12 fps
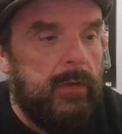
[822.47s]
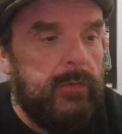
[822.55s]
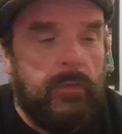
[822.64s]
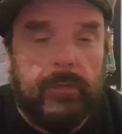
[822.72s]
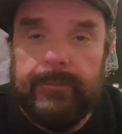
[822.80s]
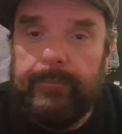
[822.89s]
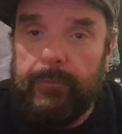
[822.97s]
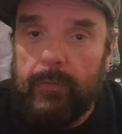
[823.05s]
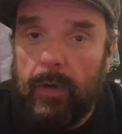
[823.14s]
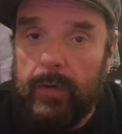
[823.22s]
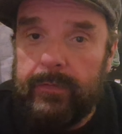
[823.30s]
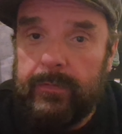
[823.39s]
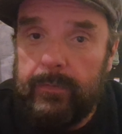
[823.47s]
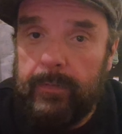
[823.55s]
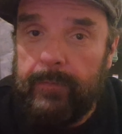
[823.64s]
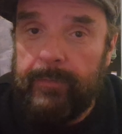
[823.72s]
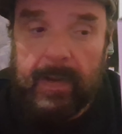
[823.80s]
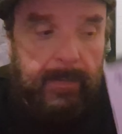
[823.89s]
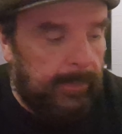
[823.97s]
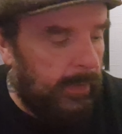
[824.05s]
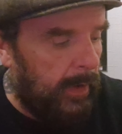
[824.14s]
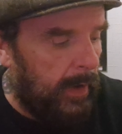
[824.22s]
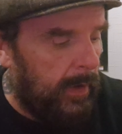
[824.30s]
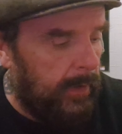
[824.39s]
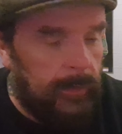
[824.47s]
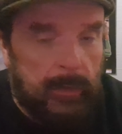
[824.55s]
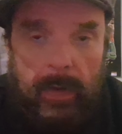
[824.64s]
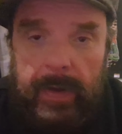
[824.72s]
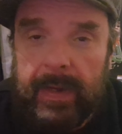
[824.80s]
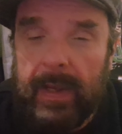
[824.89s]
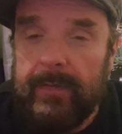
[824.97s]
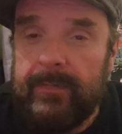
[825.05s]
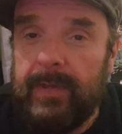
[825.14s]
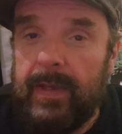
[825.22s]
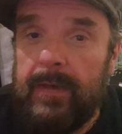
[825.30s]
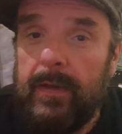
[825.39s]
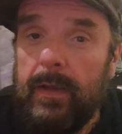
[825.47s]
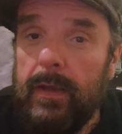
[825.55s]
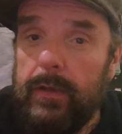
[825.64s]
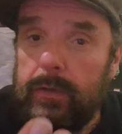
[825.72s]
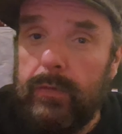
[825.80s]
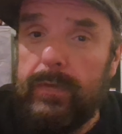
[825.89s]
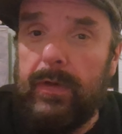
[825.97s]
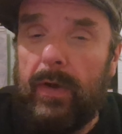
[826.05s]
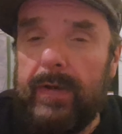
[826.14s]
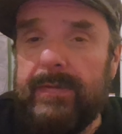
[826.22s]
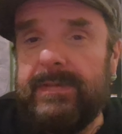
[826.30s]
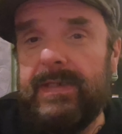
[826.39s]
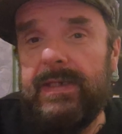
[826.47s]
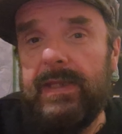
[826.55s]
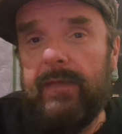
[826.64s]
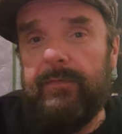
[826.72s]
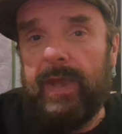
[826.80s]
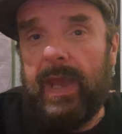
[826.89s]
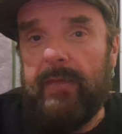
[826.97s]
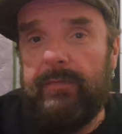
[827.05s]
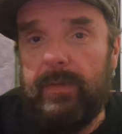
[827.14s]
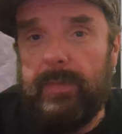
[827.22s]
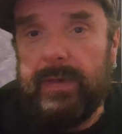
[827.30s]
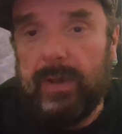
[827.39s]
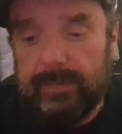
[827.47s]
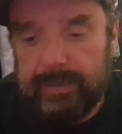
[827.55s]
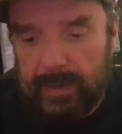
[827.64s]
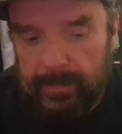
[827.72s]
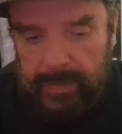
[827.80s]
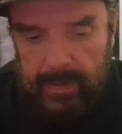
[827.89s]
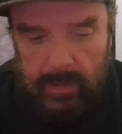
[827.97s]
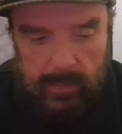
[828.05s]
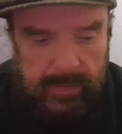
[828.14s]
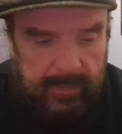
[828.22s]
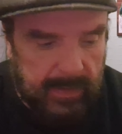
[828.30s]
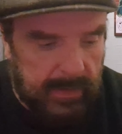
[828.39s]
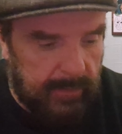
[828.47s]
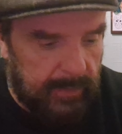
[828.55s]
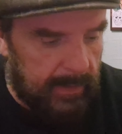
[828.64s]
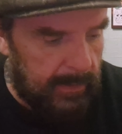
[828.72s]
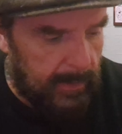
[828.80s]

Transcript: Nosferatu, the Vampire, 9 out of 10. You guys seen it? If you have, let me know down below what you think of it.